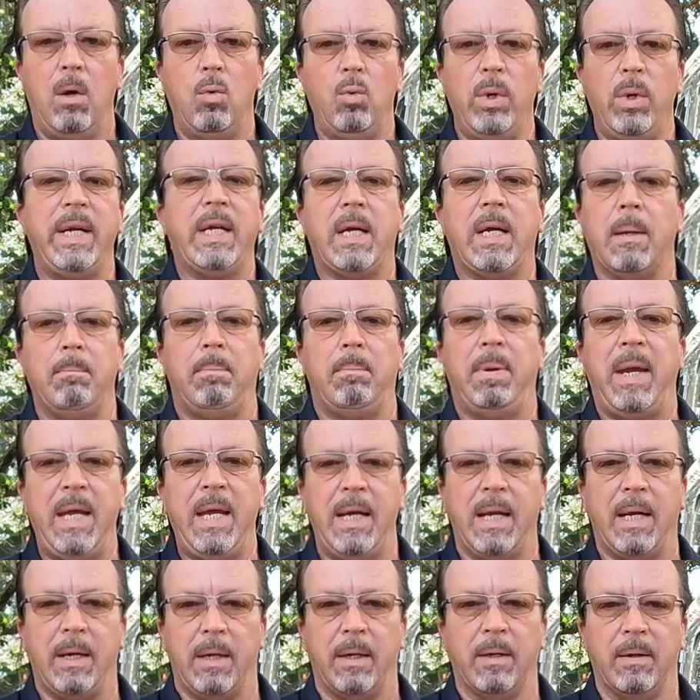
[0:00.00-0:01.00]
are we
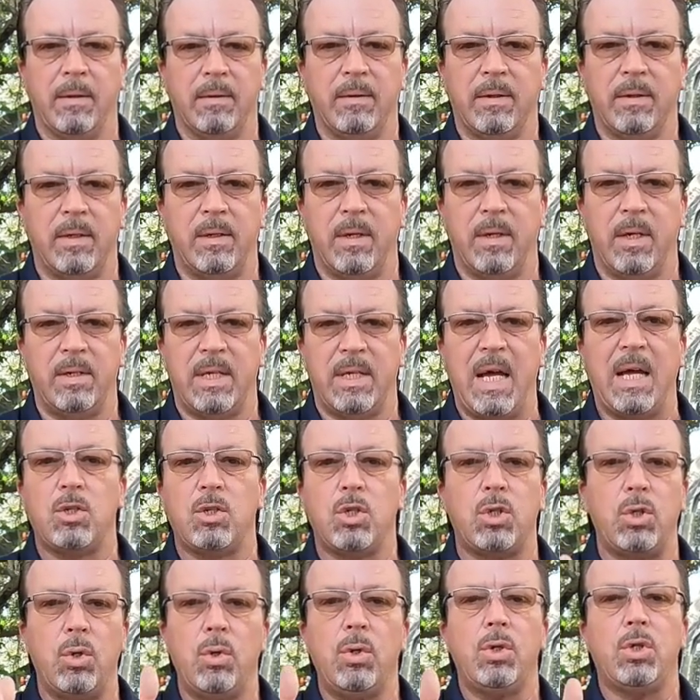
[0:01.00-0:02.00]
competing?
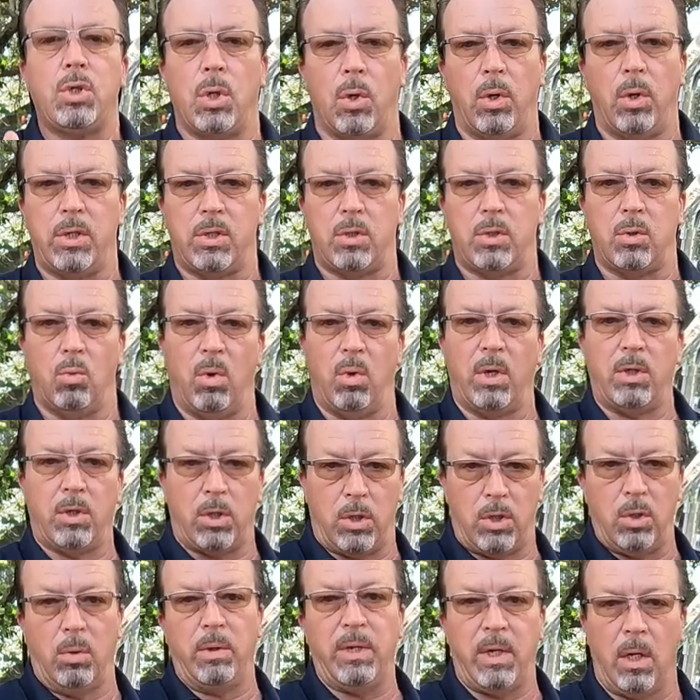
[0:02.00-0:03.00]
That's your choice to want to
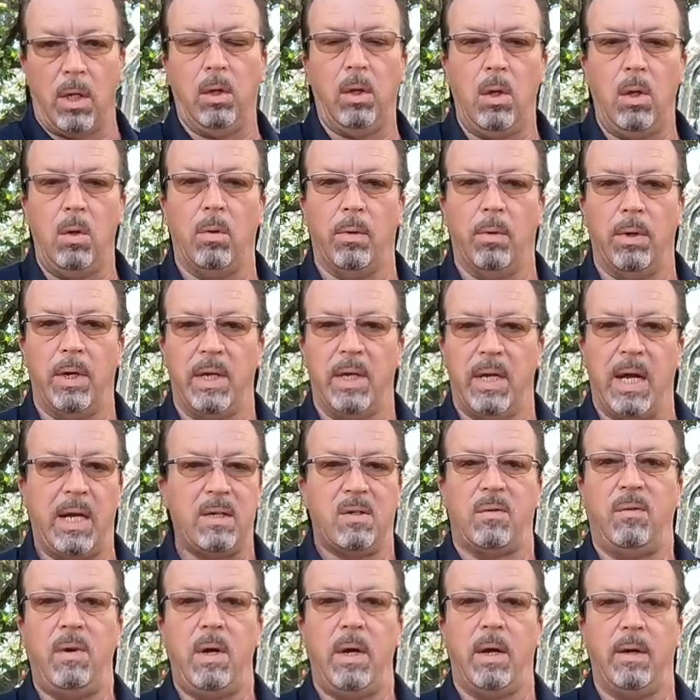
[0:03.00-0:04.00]
do it alone, and
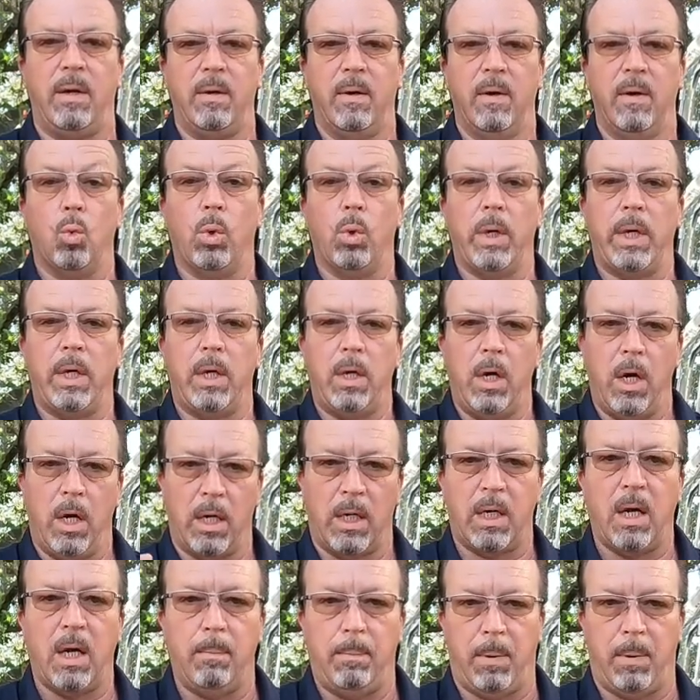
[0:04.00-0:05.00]
that's fine. We're a
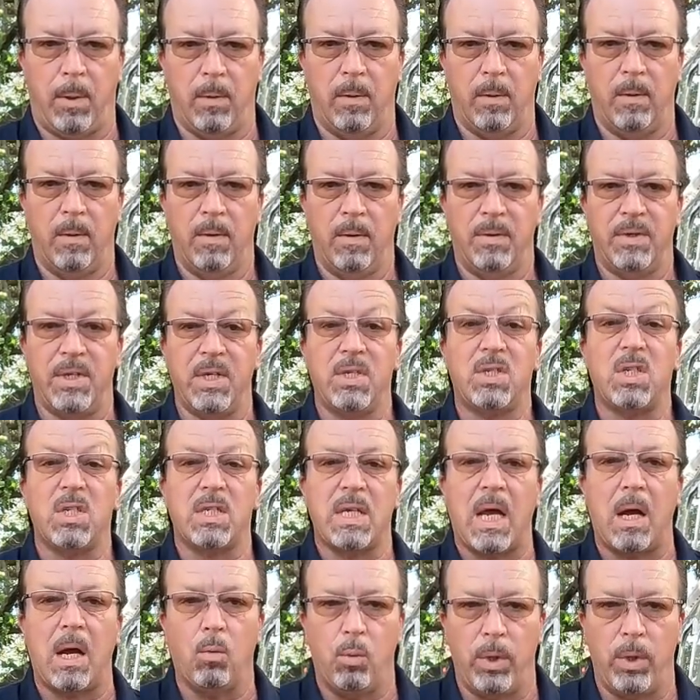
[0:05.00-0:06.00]
couple. This is
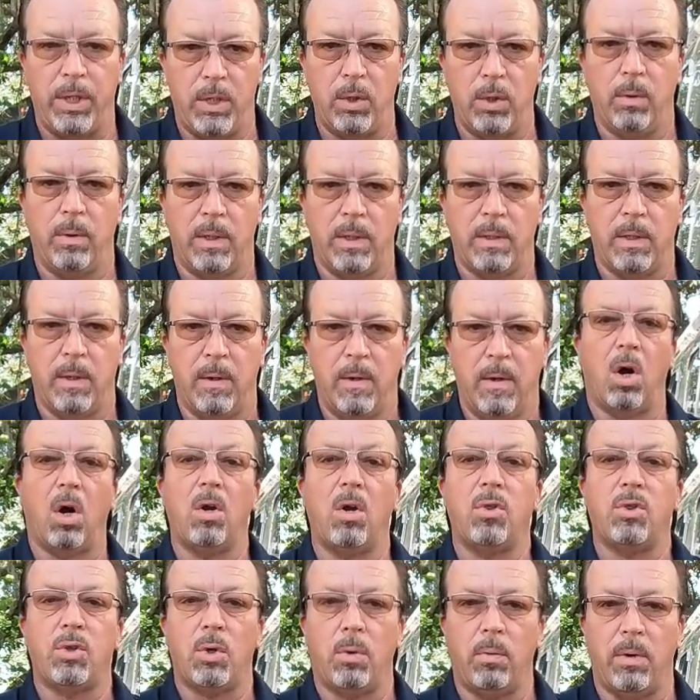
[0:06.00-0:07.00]
how we do it.
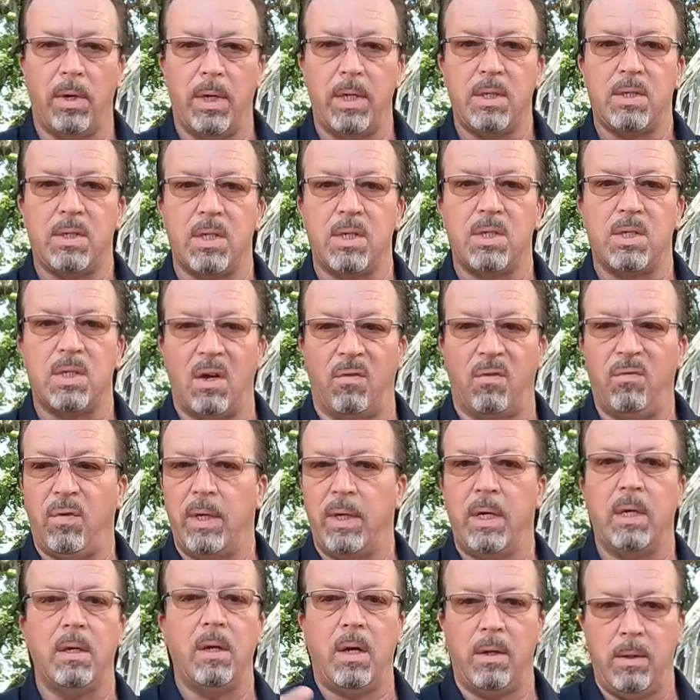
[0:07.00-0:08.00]
Our thoroughness is different
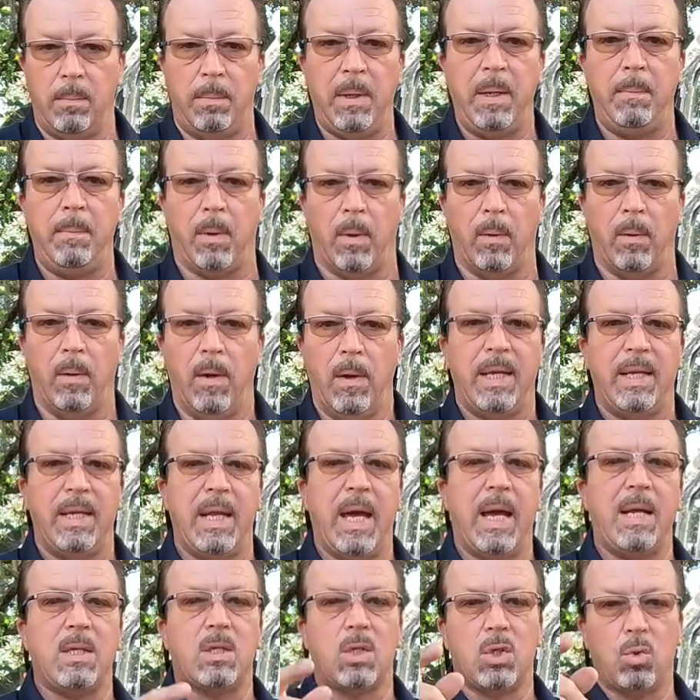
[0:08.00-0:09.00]
than other people. And
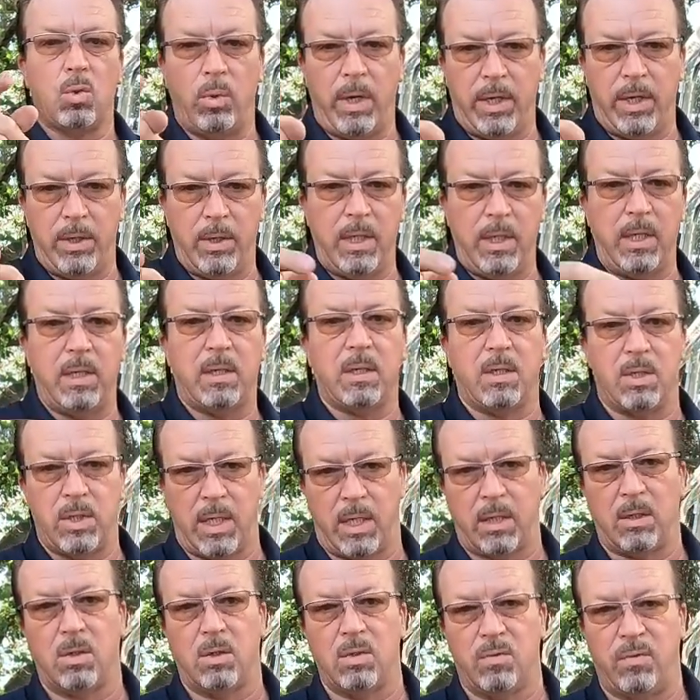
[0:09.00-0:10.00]
that's where you need to
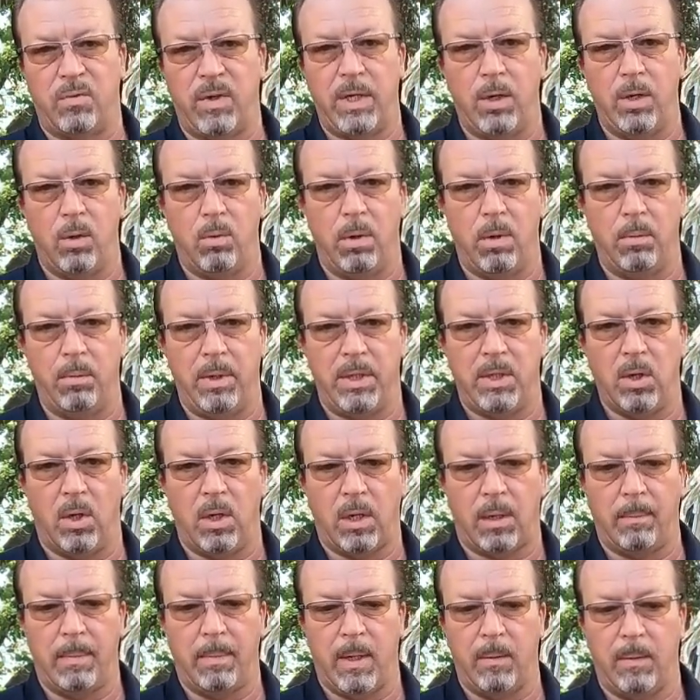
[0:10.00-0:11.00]
check those videos where we
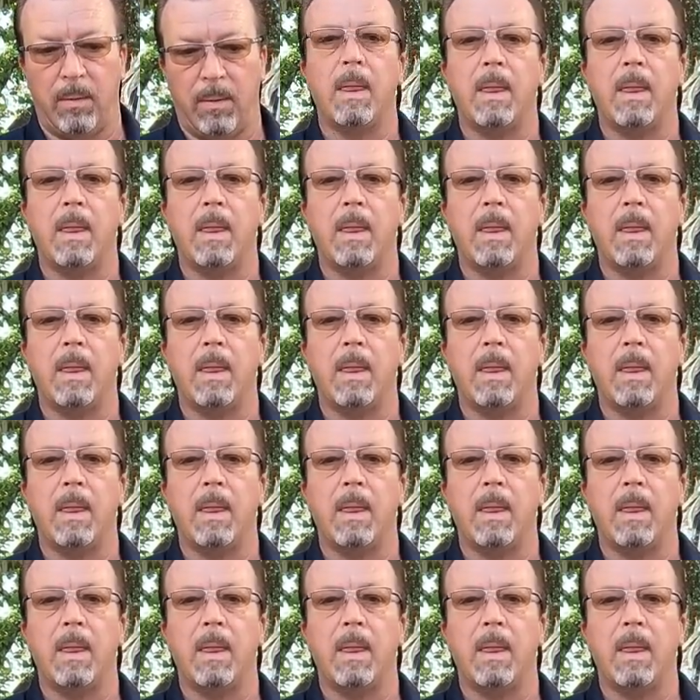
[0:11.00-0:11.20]
talk about